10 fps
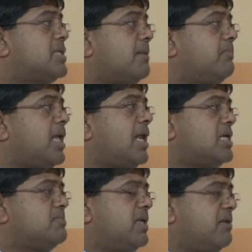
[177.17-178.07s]
sum that
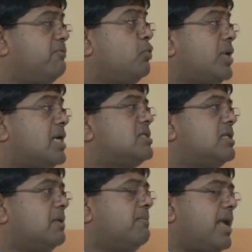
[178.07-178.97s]
has been a few years
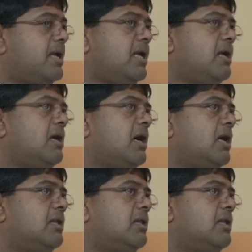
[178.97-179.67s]
in the making,